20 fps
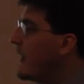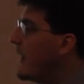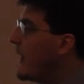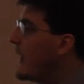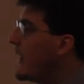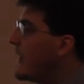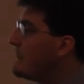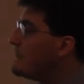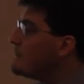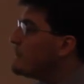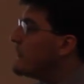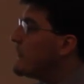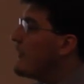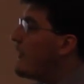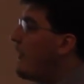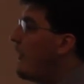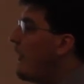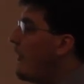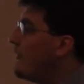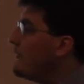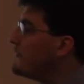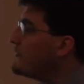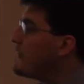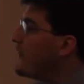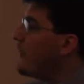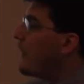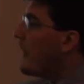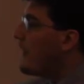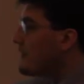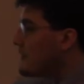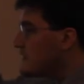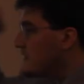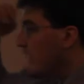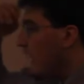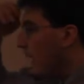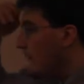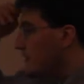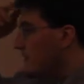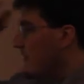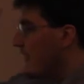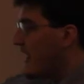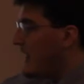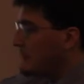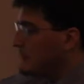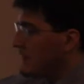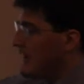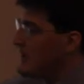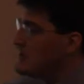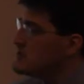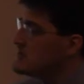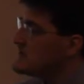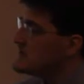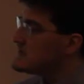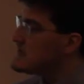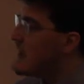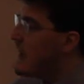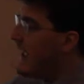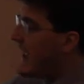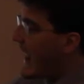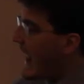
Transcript: Um, also, other types of adaptations,